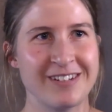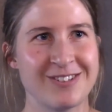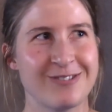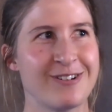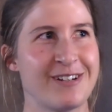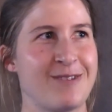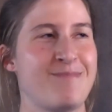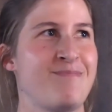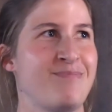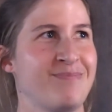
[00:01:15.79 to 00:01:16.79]
It's
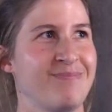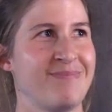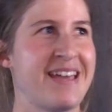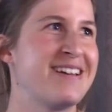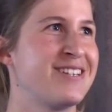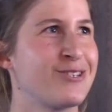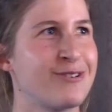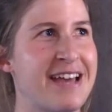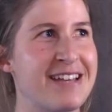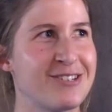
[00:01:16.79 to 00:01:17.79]
so, it's so
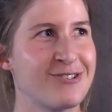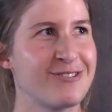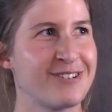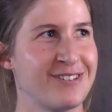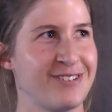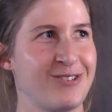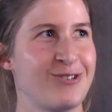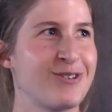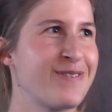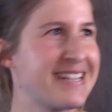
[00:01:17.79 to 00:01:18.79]
nice to
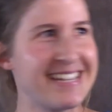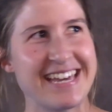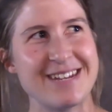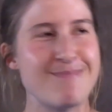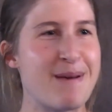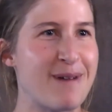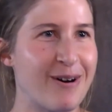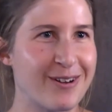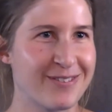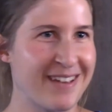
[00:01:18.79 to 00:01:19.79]
quickly get a map
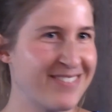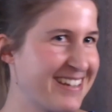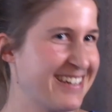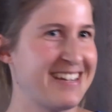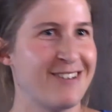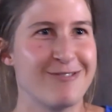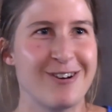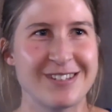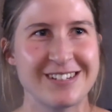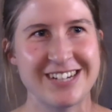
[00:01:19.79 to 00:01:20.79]
out of something, and then of
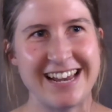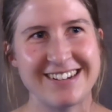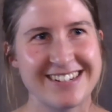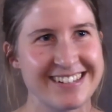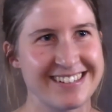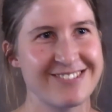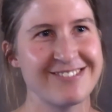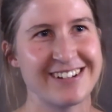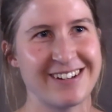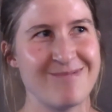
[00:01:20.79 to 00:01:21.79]
course the challenge is
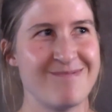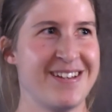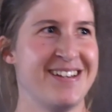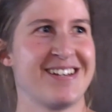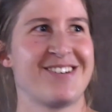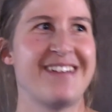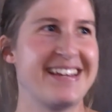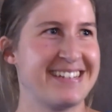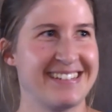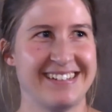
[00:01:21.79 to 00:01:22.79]
to create